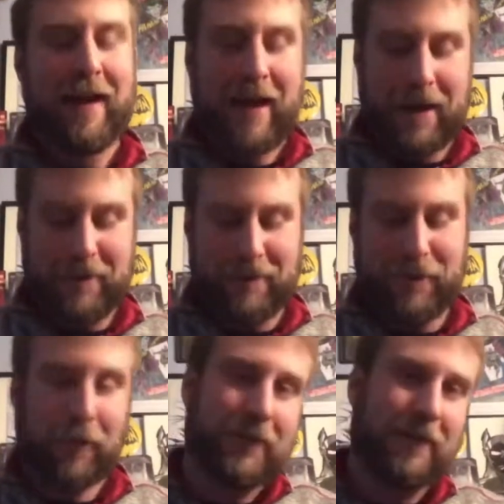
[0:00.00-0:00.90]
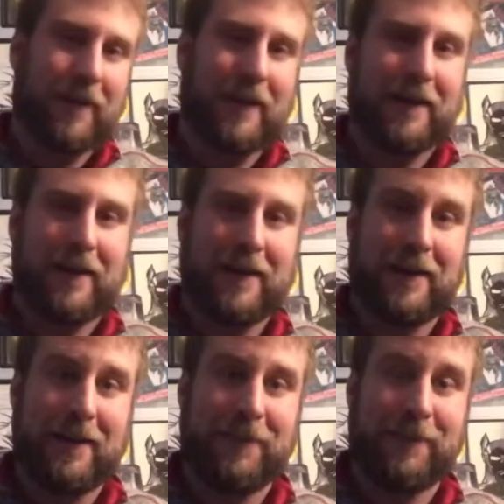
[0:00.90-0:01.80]
how it involves Selena,
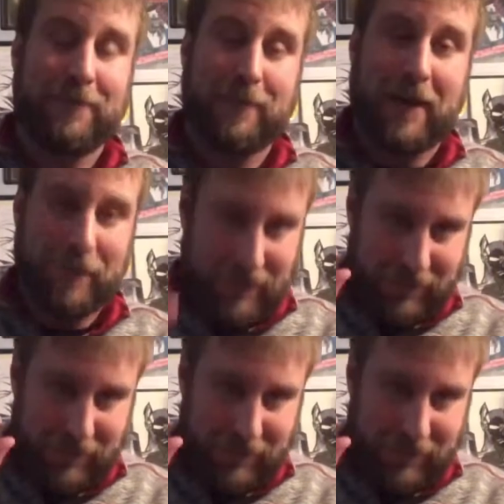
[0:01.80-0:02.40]
and if maybe,